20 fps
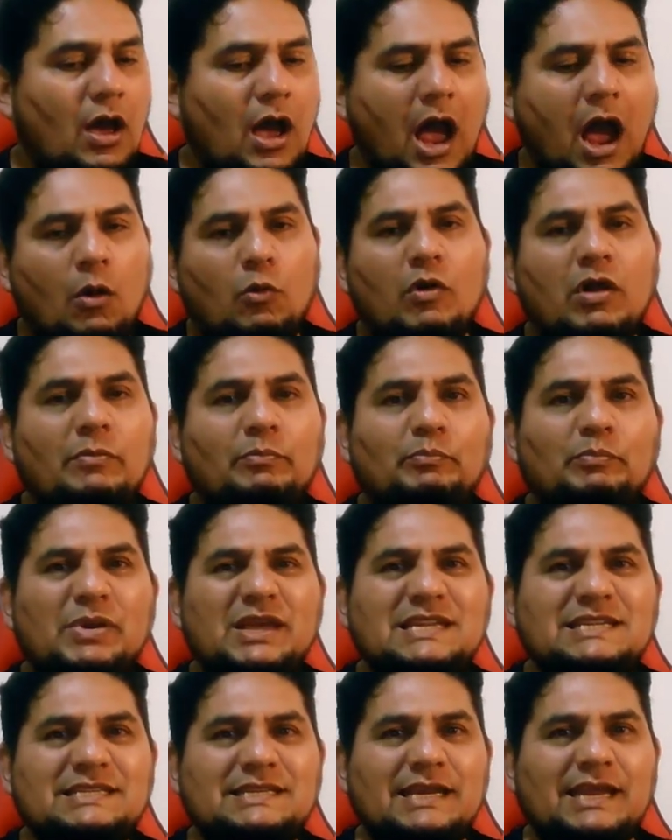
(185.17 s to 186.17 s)
our
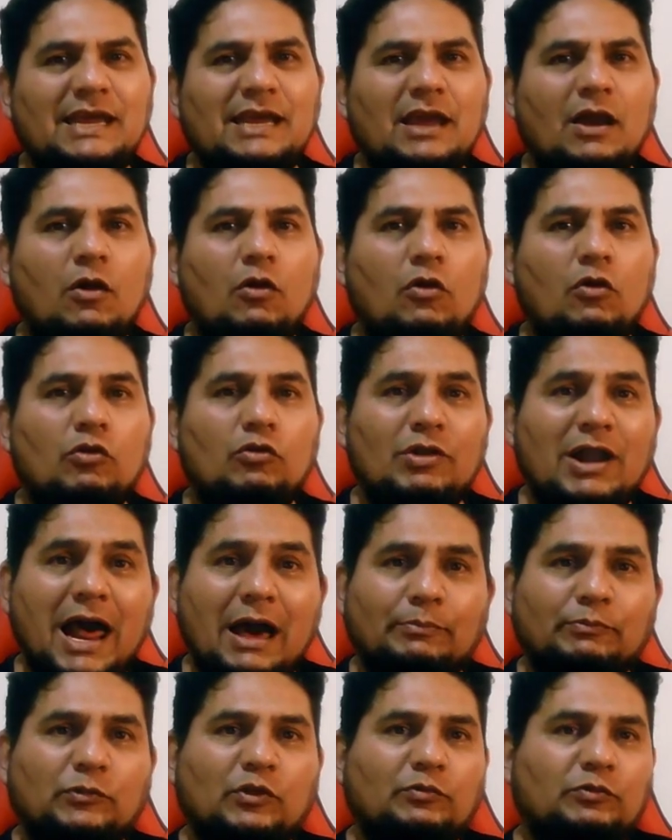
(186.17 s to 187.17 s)
PC or
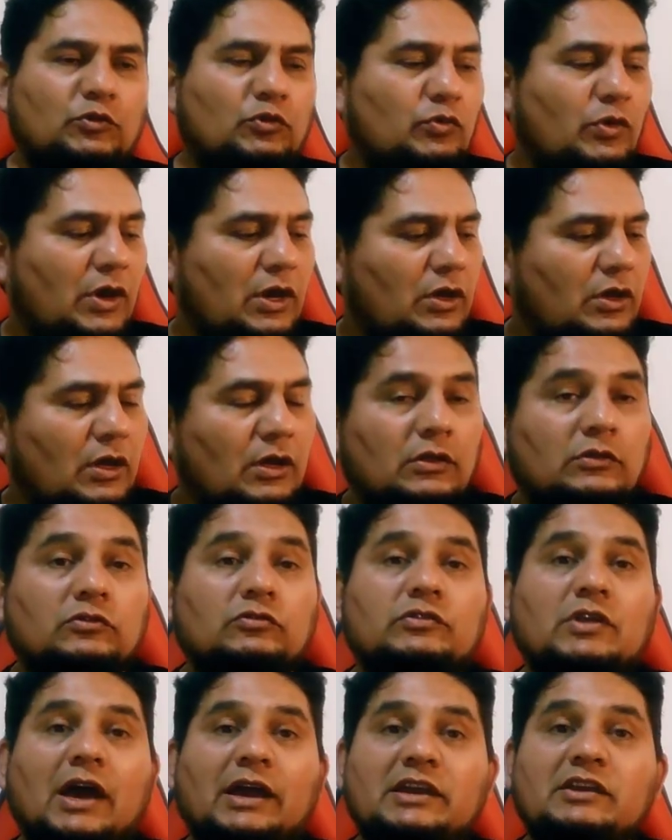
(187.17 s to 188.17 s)
laptop to
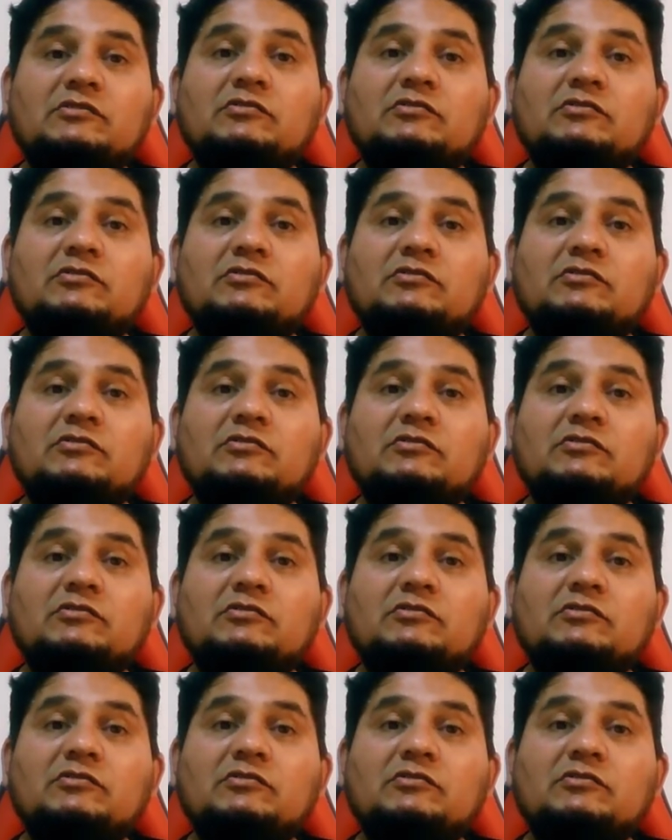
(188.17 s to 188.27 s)
the